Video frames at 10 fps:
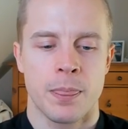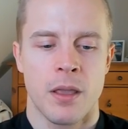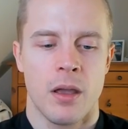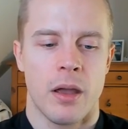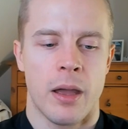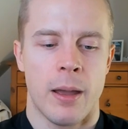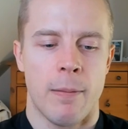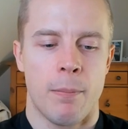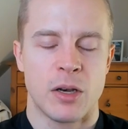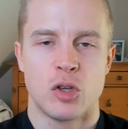Uh,
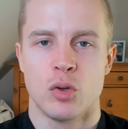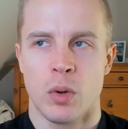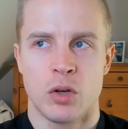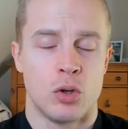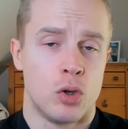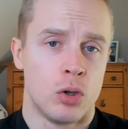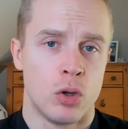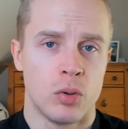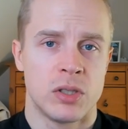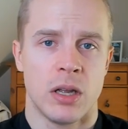but you, what you should
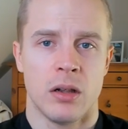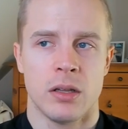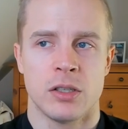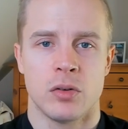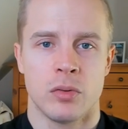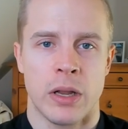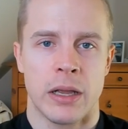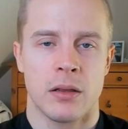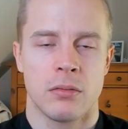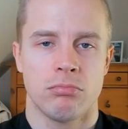do still is to
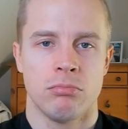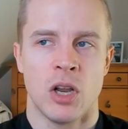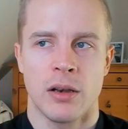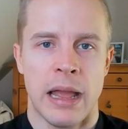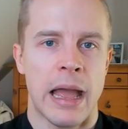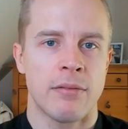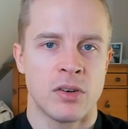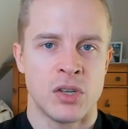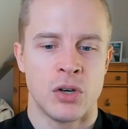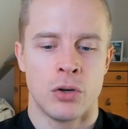like not have the
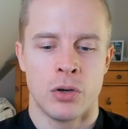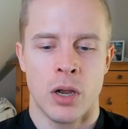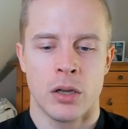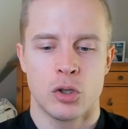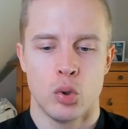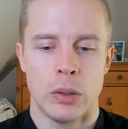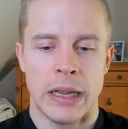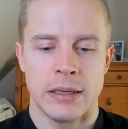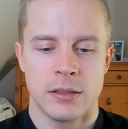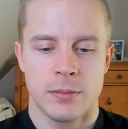dinner uh, too
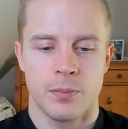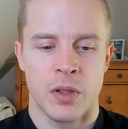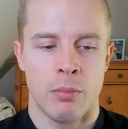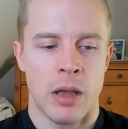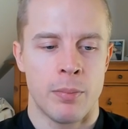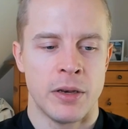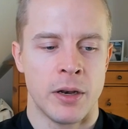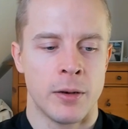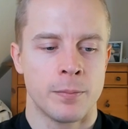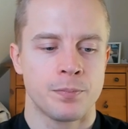late, in my
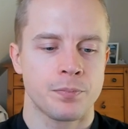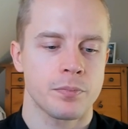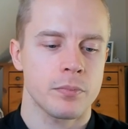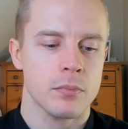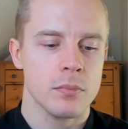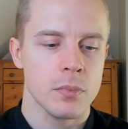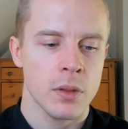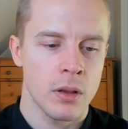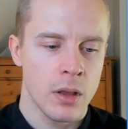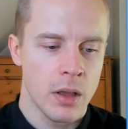opinion.
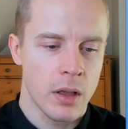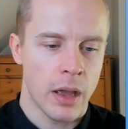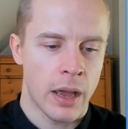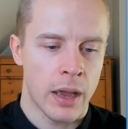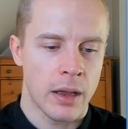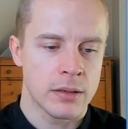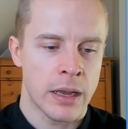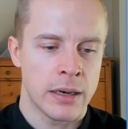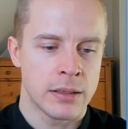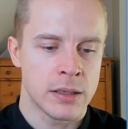Uh,
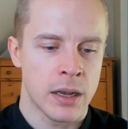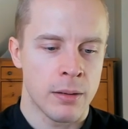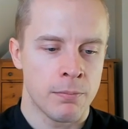and um,